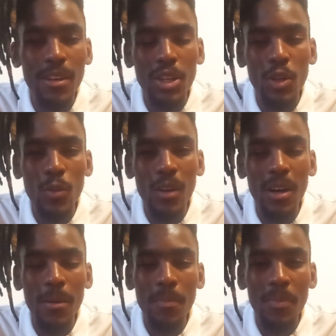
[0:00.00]

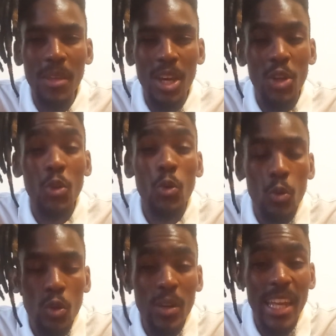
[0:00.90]

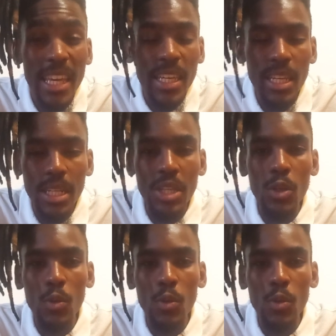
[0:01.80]
nude or naked,